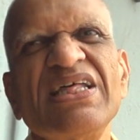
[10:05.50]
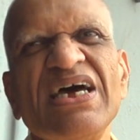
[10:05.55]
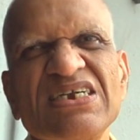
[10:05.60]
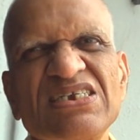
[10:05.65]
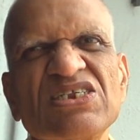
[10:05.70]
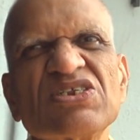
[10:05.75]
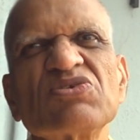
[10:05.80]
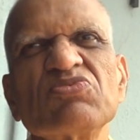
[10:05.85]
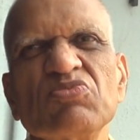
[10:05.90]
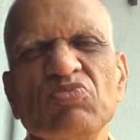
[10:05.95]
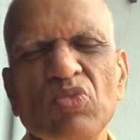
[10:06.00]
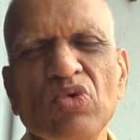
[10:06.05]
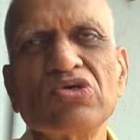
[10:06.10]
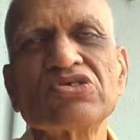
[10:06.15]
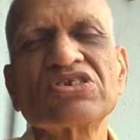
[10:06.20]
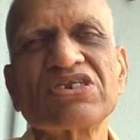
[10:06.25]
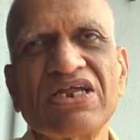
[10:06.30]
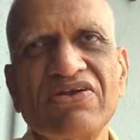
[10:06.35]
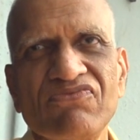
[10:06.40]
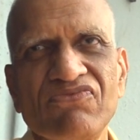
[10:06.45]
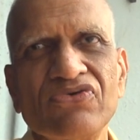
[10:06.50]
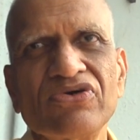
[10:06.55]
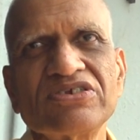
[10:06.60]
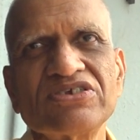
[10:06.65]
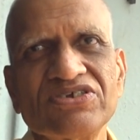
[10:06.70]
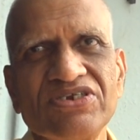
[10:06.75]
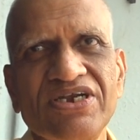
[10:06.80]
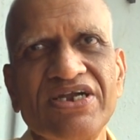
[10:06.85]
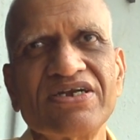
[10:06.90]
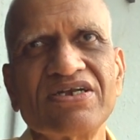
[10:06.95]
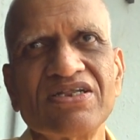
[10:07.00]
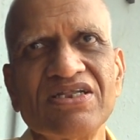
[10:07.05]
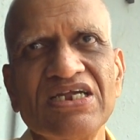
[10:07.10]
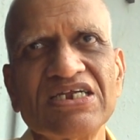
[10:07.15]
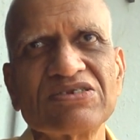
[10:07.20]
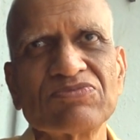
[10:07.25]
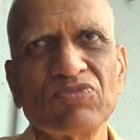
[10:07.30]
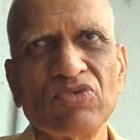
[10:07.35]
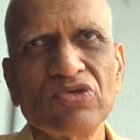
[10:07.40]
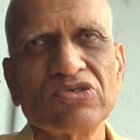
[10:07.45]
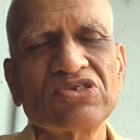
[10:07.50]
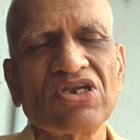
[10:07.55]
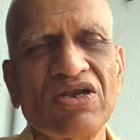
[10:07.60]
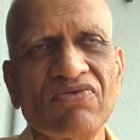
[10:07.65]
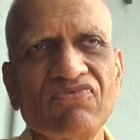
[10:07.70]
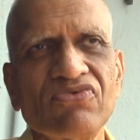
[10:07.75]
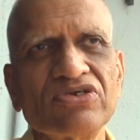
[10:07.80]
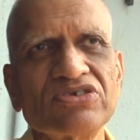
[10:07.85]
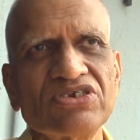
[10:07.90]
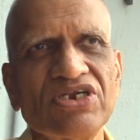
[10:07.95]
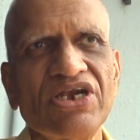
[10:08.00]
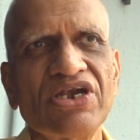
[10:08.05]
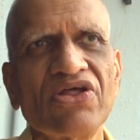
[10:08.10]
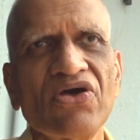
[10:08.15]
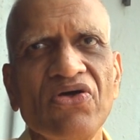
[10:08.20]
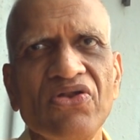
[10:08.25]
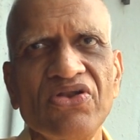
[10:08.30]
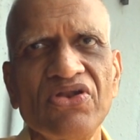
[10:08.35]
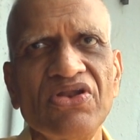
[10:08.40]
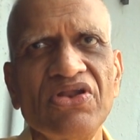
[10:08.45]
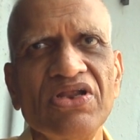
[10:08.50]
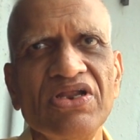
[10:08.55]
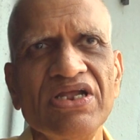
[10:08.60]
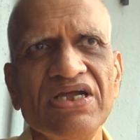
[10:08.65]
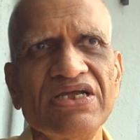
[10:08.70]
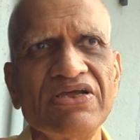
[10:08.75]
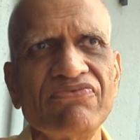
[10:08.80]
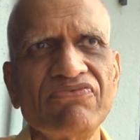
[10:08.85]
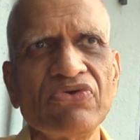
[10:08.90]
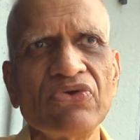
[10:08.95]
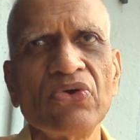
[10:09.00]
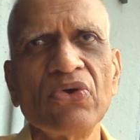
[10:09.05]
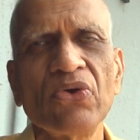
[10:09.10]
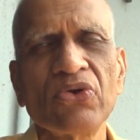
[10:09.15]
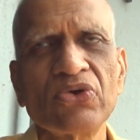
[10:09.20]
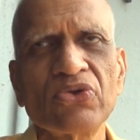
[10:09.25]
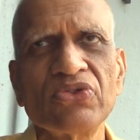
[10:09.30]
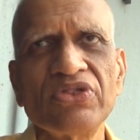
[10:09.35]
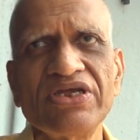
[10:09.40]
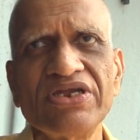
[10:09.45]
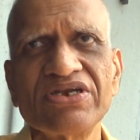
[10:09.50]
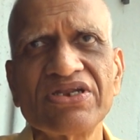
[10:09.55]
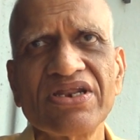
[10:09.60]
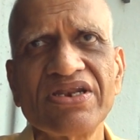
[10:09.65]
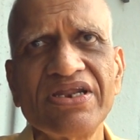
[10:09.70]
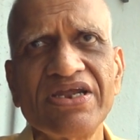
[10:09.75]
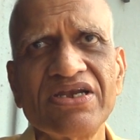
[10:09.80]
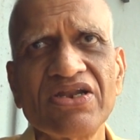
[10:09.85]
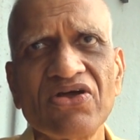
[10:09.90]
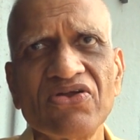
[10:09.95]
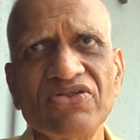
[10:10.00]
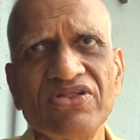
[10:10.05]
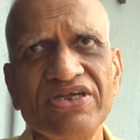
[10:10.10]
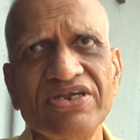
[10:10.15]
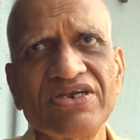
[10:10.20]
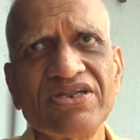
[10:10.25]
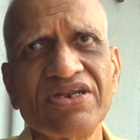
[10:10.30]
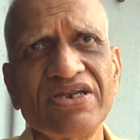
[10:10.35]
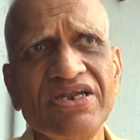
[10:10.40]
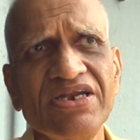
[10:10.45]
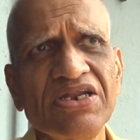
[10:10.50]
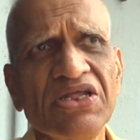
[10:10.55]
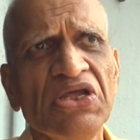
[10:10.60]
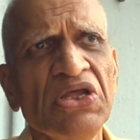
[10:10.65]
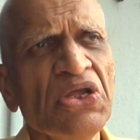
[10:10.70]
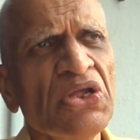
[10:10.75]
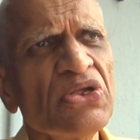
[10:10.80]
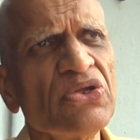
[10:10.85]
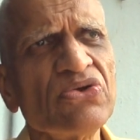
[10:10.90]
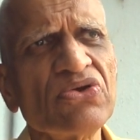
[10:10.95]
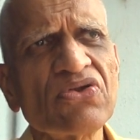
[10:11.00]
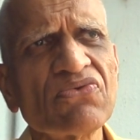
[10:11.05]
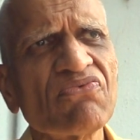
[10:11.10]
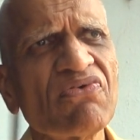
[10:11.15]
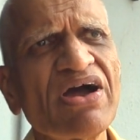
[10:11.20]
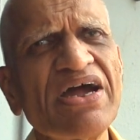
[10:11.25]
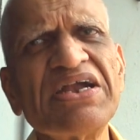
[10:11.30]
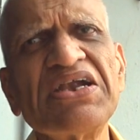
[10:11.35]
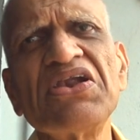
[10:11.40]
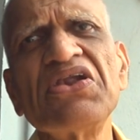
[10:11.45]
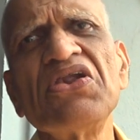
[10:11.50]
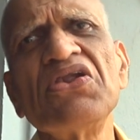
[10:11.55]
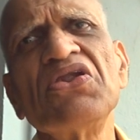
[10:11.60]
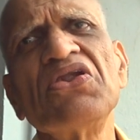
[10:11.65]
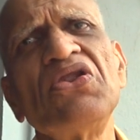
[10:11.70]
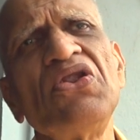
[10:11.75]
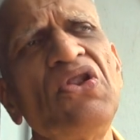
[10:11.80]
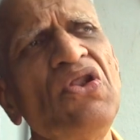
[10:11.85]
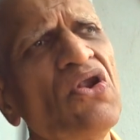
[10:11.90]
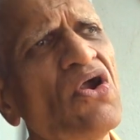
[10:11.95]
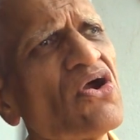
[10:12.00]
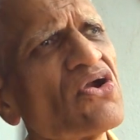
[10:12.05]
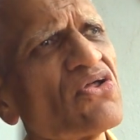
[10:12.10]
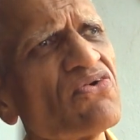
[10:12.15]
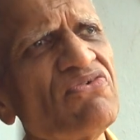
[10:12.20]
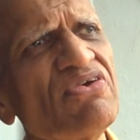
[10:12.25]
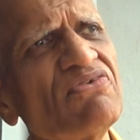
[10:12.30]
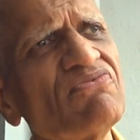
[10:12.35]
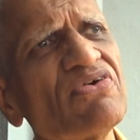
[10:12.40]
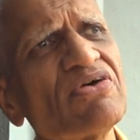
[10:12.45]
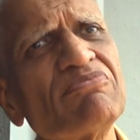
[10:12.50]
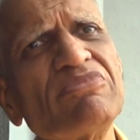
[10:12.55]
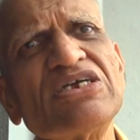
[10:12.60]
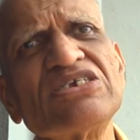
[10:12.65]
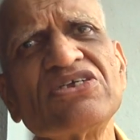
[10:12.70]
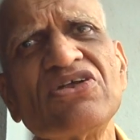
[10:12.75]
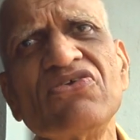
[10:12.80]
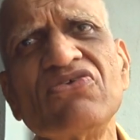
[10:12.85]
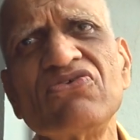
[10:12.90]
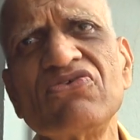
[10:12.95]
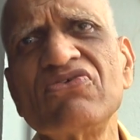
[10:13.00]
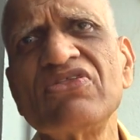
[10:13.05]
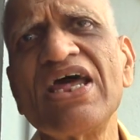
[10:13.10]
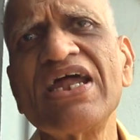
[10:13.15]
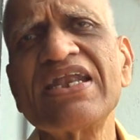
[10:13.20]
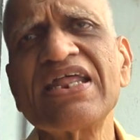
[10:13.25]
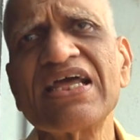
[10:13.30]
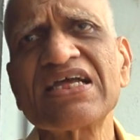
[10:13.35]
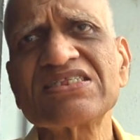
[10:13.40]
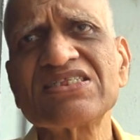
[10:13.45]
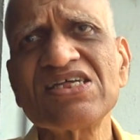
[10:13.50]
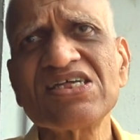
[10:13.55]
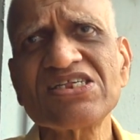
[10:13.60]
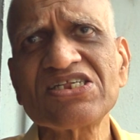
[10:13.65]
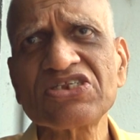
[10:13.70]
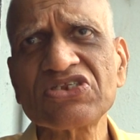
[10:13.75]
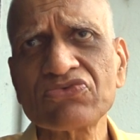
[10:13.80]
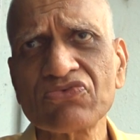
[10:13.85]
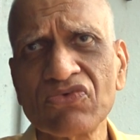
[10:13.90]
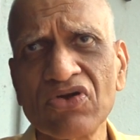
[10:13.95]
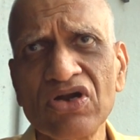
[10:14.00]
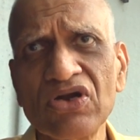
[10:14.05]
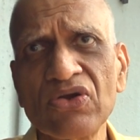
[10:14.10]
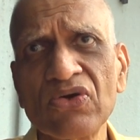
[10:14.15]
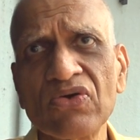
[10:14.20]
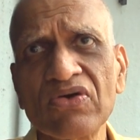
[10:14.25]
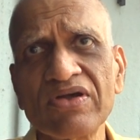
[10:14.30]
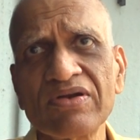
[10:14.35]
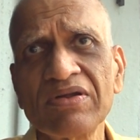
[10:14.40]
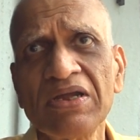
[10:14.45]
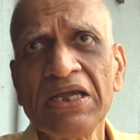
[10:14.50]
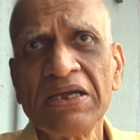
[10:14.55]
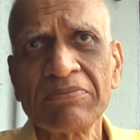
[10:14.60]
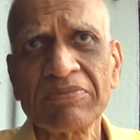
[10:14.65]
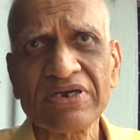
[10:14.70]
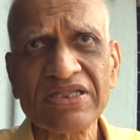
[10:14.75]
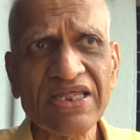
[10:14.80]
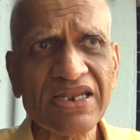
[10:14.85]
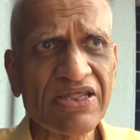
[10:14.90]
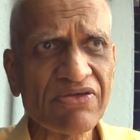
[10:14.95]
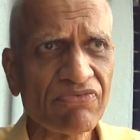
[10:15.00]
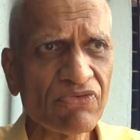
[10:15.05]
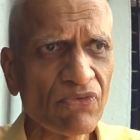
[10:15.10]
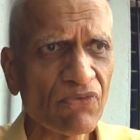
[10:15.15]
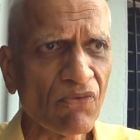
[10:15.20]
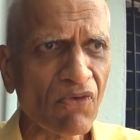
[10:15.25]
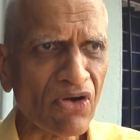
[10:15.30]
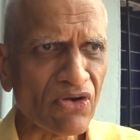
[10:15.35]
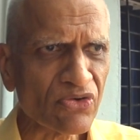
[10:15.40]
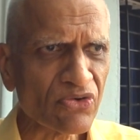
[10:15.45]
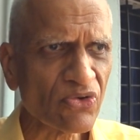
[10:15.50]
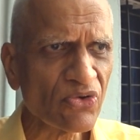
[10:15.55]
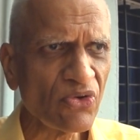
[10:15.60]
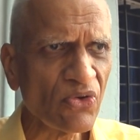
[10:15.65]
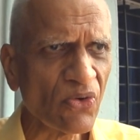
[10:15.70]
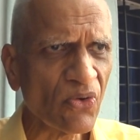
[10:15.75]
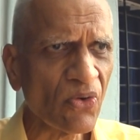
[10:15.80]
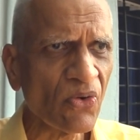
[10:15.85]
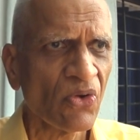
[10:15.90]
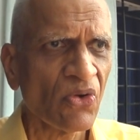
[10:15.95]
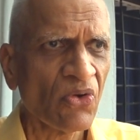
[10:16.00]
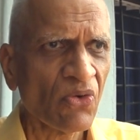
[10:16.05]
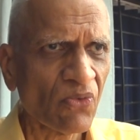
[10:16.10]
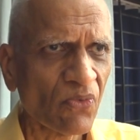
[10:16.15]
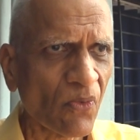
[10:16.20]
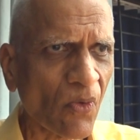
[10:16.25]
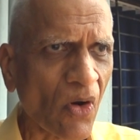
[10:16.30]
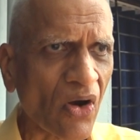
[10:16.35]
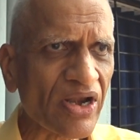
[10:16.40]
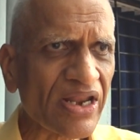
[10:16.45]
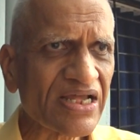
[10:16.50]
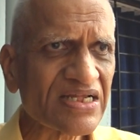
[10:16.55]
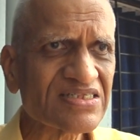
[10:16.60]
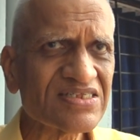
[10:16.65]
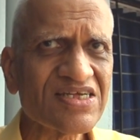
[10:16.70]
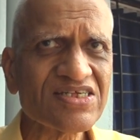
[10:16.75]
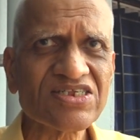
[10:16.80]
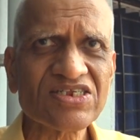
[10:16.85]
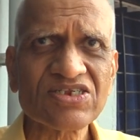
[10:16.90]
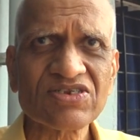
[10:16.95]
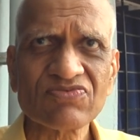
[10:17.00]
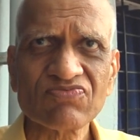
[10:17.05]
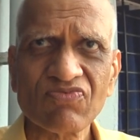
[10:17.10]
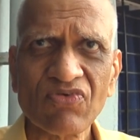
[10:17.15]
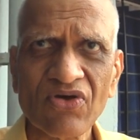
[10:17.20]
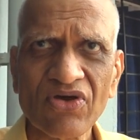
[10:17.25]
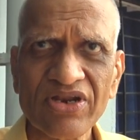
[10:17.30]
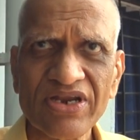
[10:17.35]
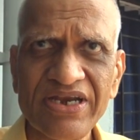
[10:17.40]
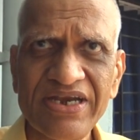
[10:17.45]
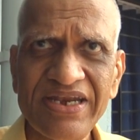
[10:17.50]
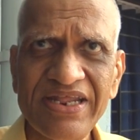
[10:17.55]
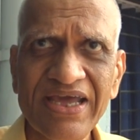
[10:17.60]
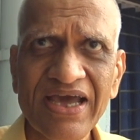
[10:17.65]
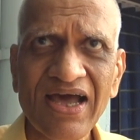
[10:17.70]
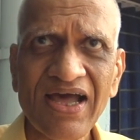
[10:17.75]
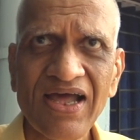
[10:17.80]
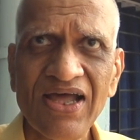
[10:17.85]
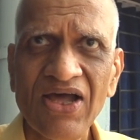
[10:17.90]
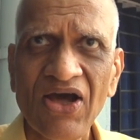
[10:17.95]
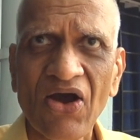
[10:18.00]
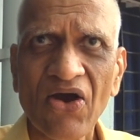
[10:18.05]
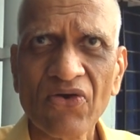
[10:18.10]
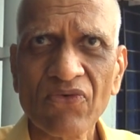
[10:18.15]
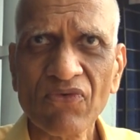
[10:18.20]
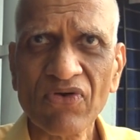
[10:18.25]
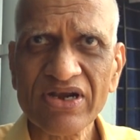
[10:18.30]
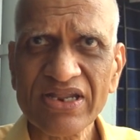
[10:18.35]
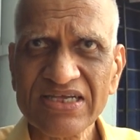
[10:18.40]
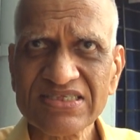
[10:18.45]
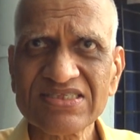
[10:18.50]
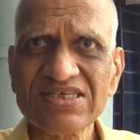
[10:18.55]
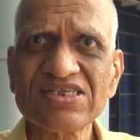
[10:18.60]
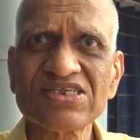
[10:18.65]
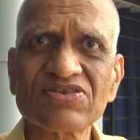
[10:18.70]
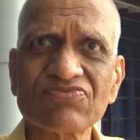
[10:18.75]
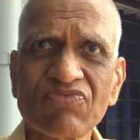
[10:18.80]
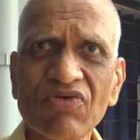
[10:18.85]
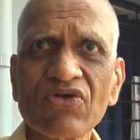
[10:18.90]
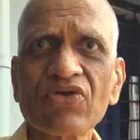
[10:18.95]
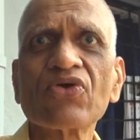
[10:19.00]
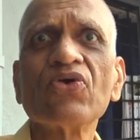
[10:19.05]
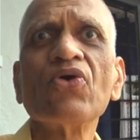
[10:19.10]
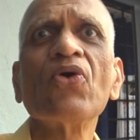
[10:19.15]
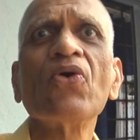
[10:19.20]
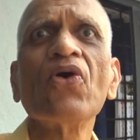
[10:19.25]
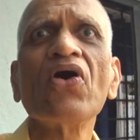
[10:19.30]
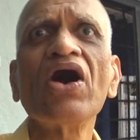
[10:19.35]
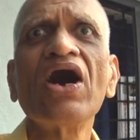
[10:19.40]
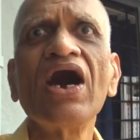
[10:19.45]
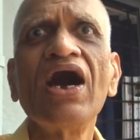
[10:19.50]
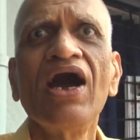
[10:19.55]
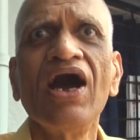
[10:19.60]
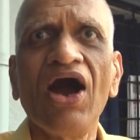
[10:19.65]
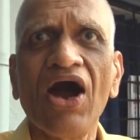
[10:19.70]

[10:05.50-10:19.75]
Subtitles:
That's most unfortunate. That's most unfortunate. If you go to the internet, on the internet, you'll find lot of information that exists world over. But then if you want to know what exists for India or what exists for Goa,